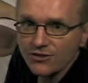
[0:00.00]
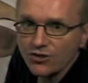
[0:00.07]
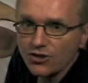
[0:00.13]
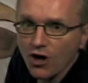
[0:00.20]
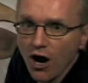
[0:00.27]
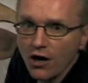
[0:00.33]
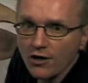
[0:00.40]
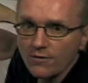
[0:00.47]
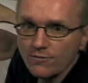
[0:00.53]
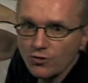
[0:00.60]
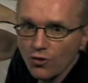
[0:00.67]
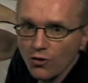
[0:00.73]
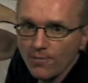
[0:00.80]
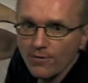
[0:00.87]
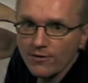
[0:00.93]
as shock
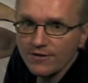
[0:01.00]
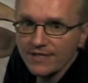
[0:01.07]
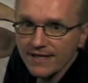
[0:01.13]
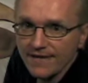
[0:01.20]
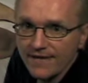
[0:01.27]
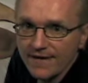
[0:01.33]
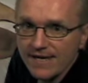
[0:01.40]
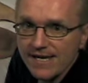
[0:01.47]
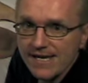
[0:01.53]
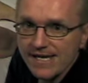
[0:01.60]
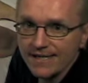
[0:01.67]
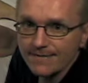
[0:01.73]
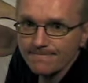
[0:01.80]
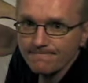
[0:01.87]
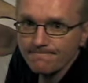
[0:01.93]
absorbers in the
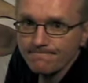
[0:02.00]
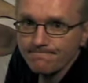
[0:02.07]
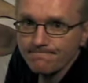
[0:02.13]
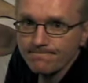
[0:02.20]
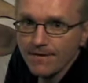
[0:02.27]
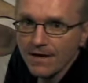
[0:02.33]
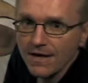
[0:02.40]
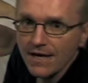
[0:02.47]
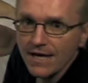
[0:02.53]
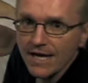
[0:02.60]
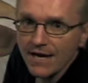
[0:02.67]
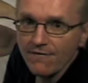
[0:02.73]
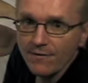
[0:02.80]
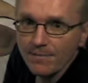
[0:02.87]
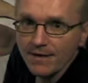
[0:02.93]
knee. If a